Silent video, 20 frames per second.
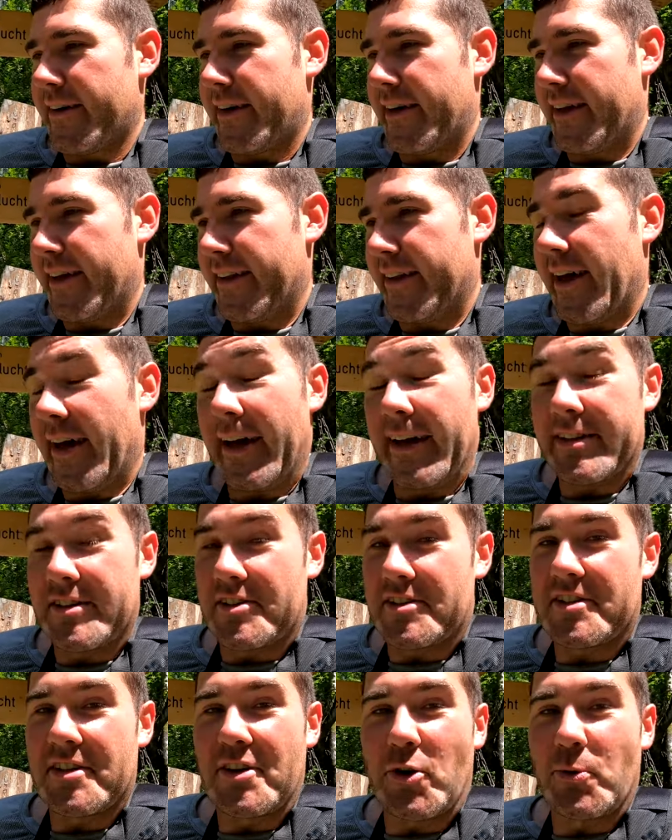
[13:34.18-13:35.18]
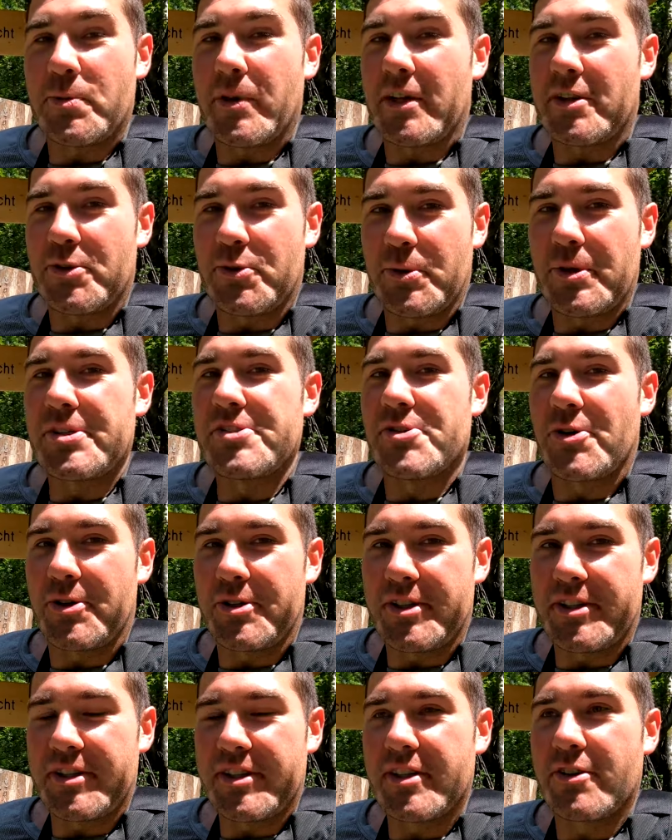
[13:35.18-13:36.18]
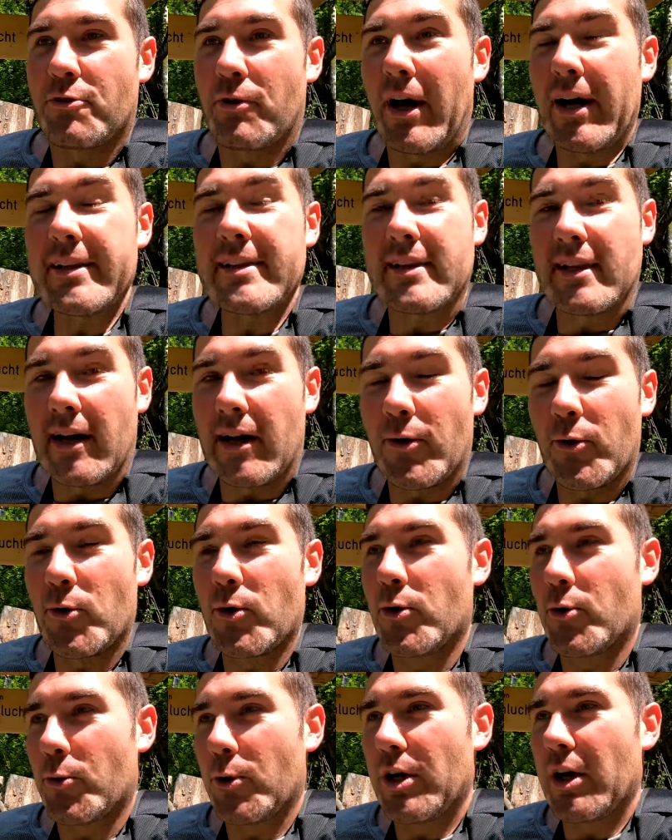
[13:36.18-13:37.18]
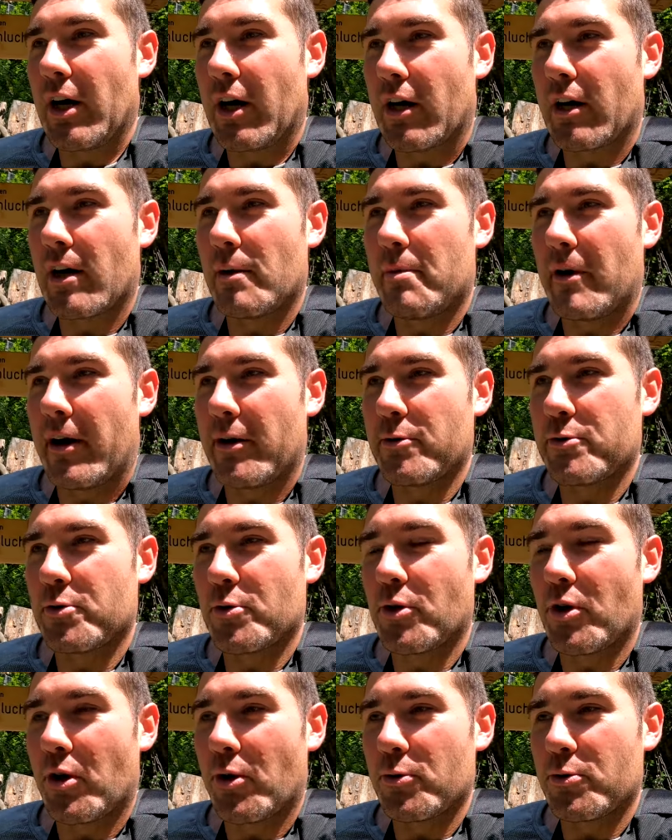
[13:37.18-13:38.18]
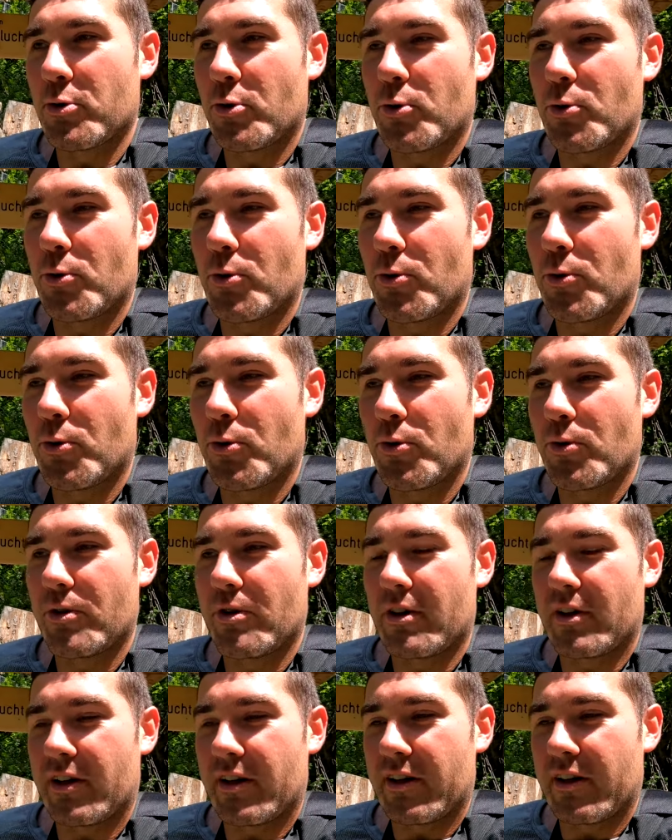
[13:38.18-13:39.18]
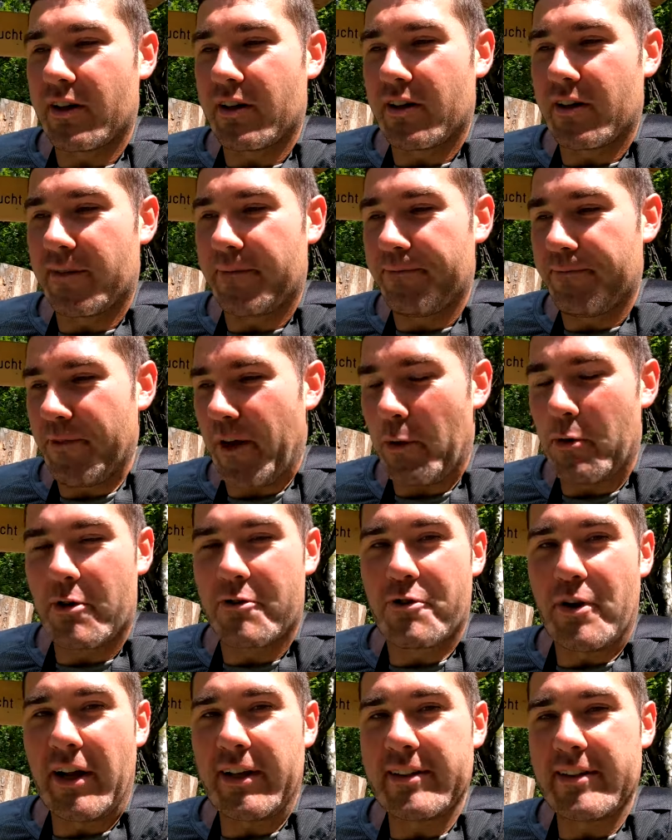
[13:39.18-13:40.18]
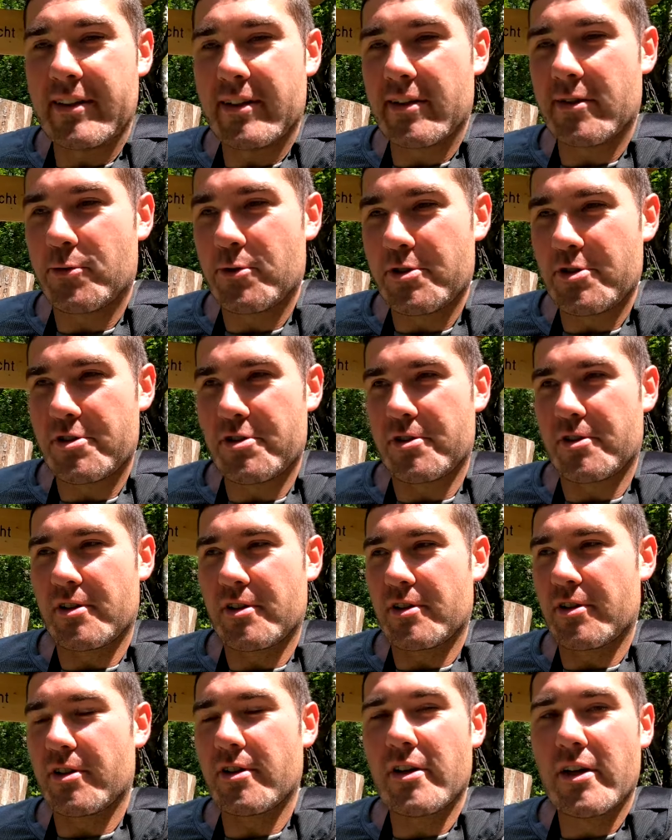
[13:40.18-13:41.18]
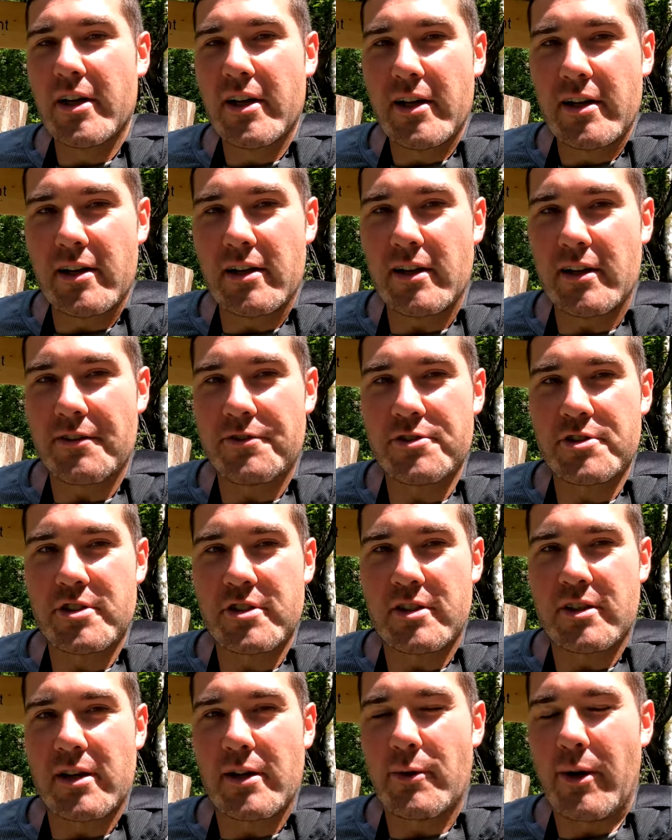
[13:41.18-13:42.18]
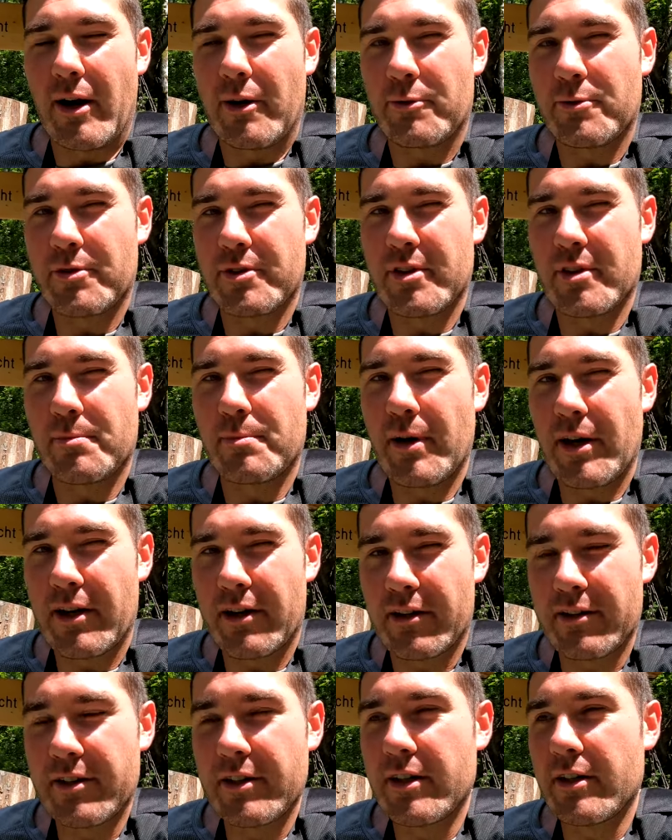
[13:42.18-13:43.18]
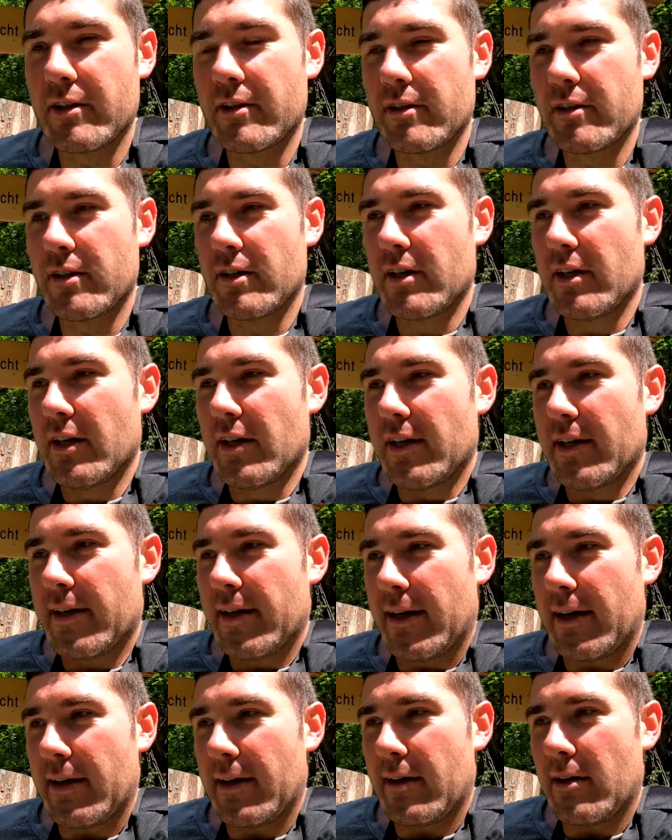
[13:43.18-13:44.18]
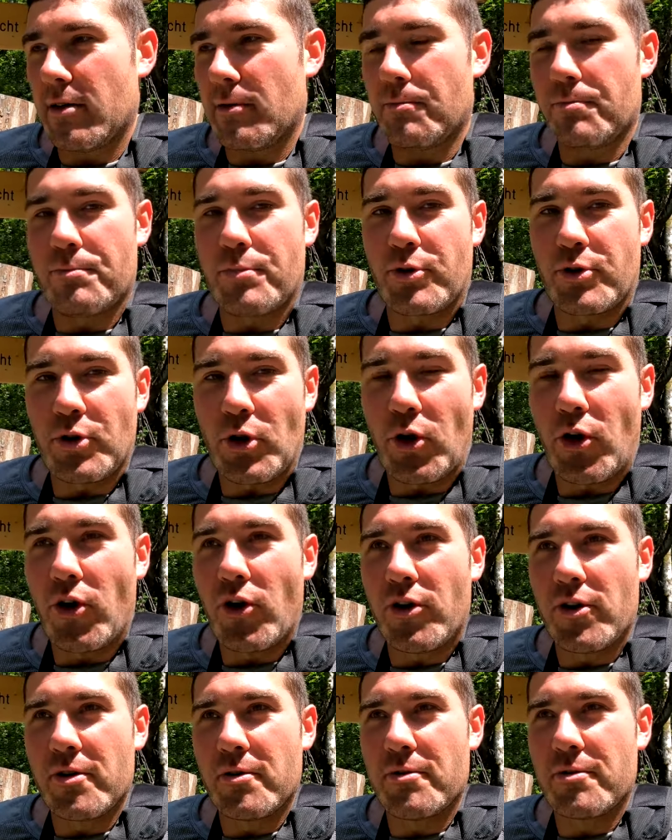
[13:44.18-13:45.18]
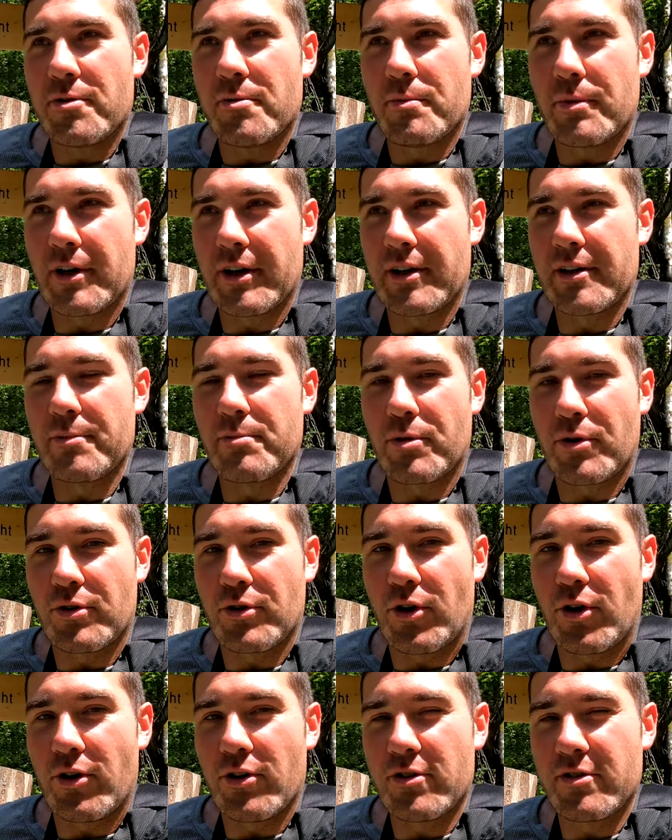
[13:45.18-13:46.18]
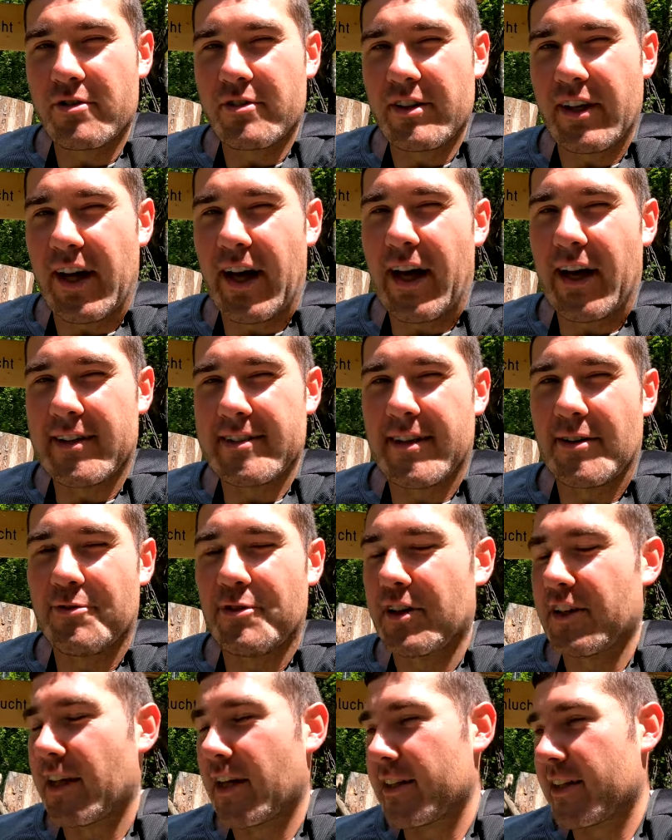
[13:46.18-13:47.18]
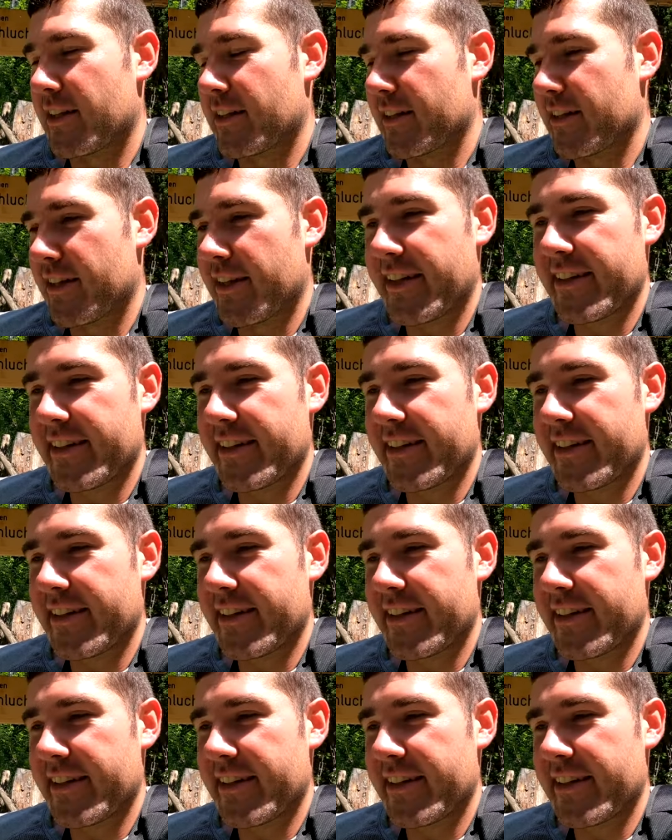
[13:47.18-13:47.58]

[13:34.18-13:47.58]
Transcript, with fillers: And I just hope that you enjoyed it. Right now we are about to go to our friend which lives around Bern. Brno. Brno. Bern, Brno. Yeah, something like that.